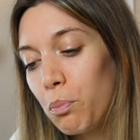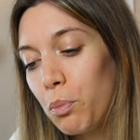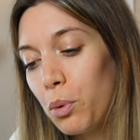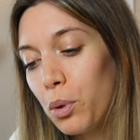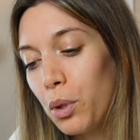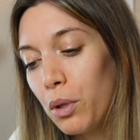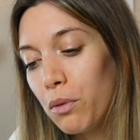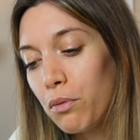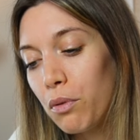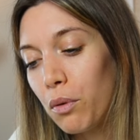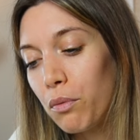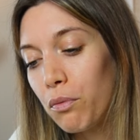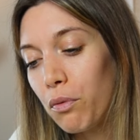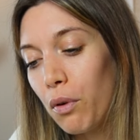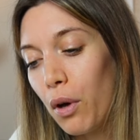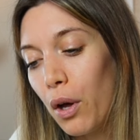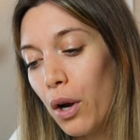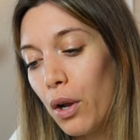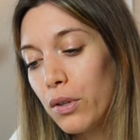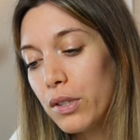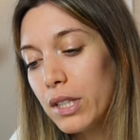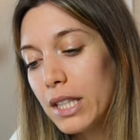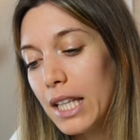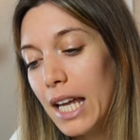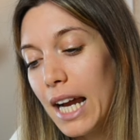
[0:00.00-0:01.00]
beautiful
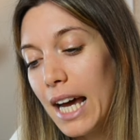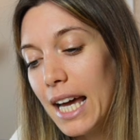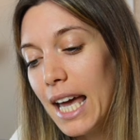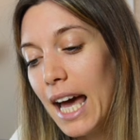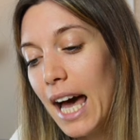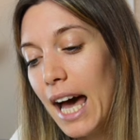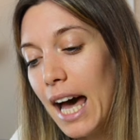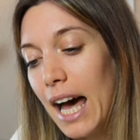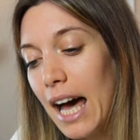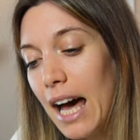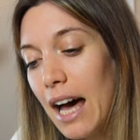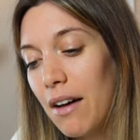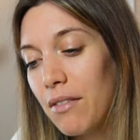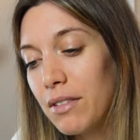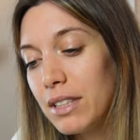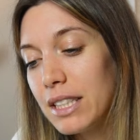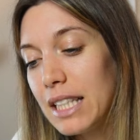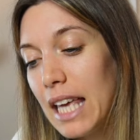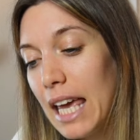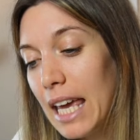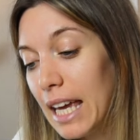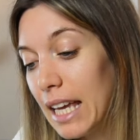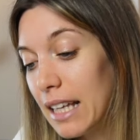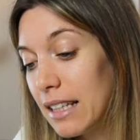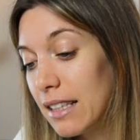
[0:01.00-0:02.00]
photos that I have
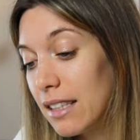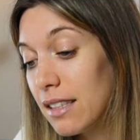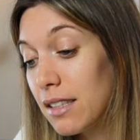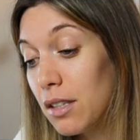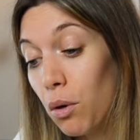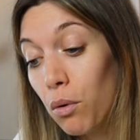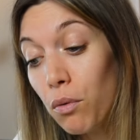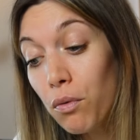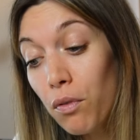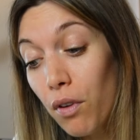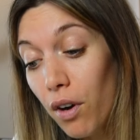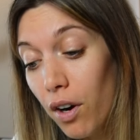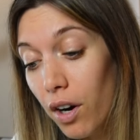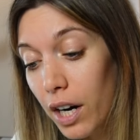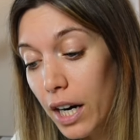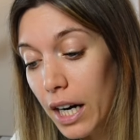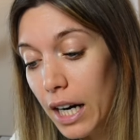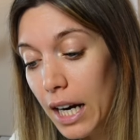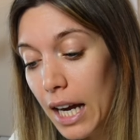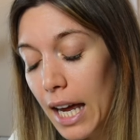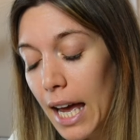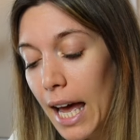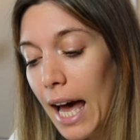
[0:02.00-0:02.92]
taken so far.